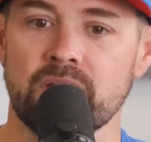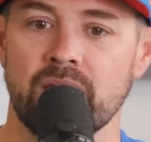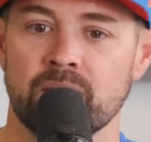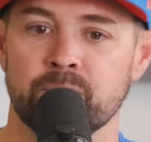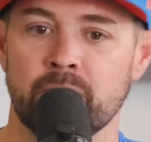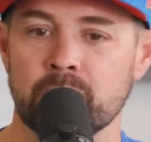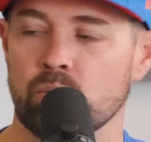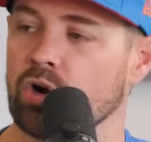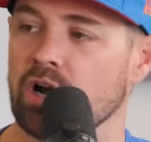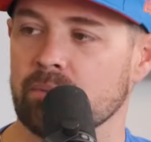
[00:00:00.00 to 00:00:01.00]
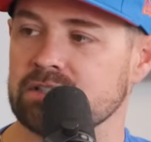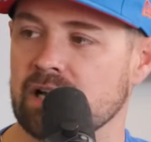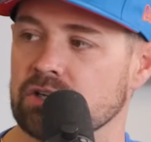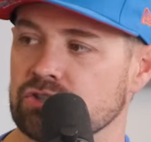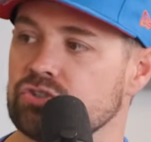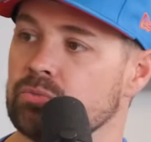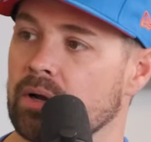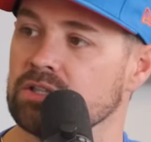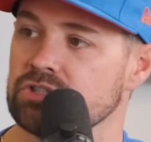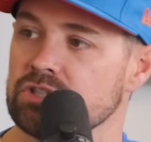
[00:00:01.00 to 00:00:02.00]
and probably wore out my tires too
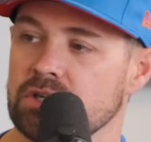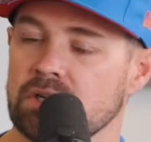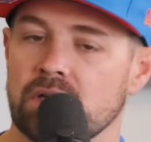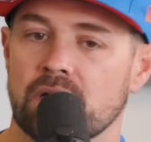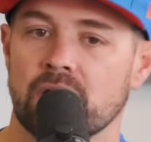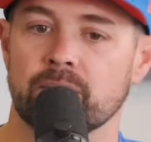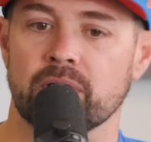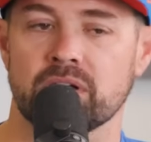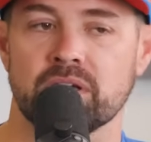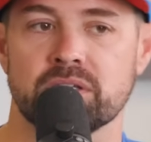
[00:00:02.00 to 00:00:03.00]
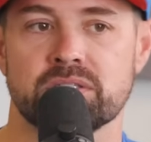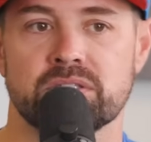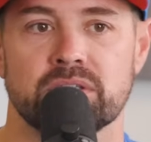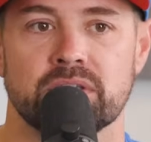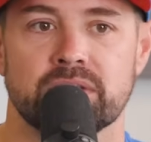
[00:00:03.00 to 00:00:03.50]
much because